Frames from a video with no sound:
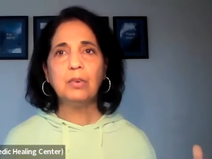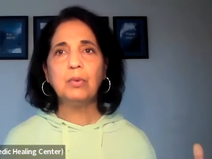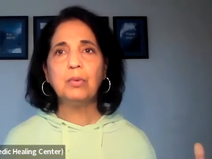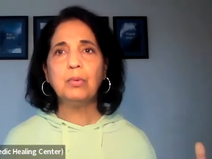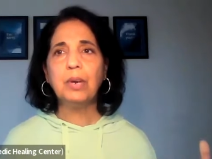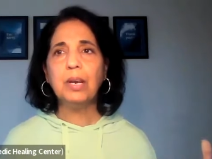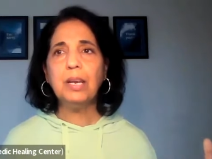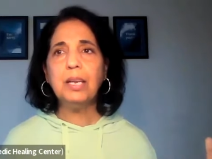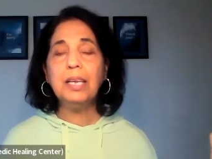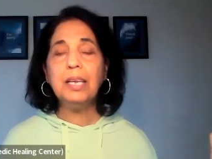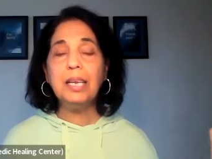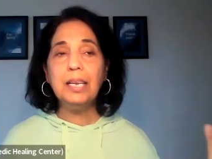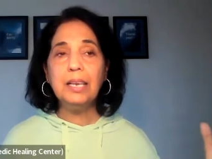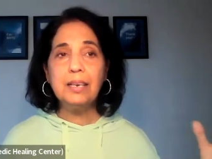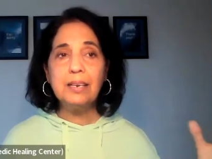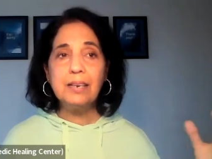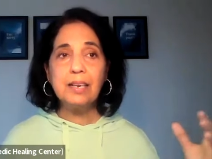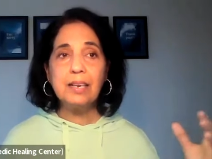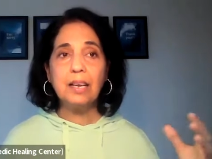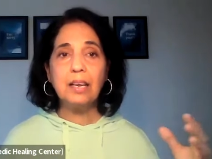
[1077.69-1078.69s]
to really
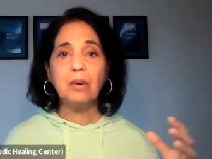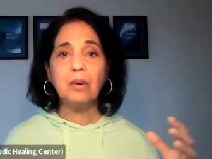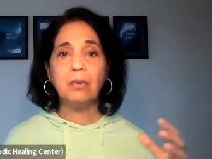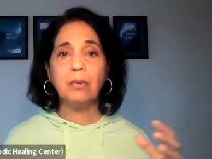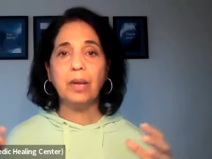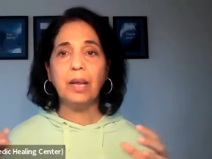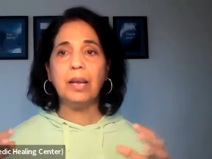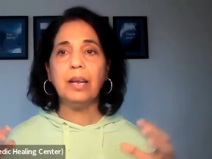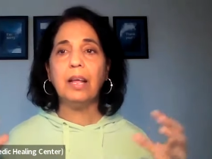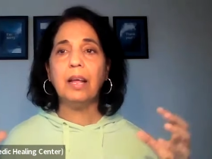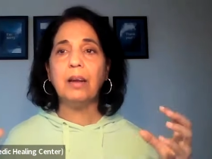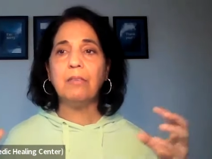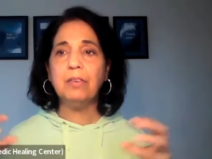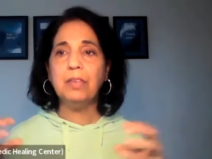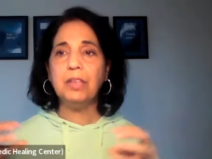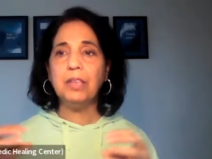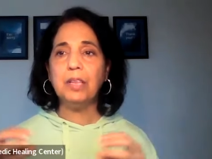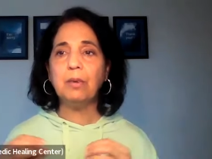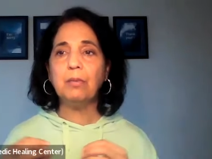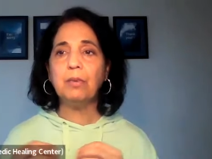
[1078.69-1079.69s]
integrate
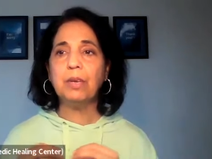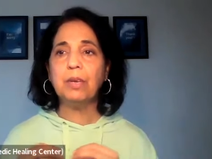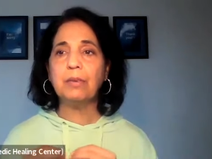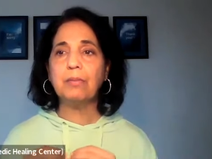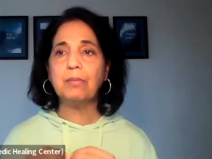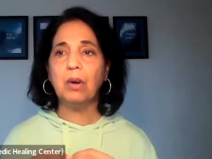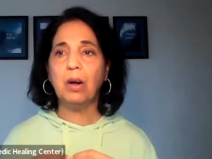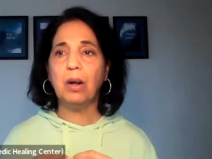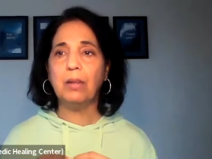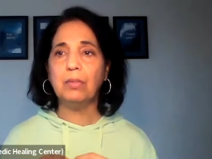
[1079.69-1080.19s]
everything we have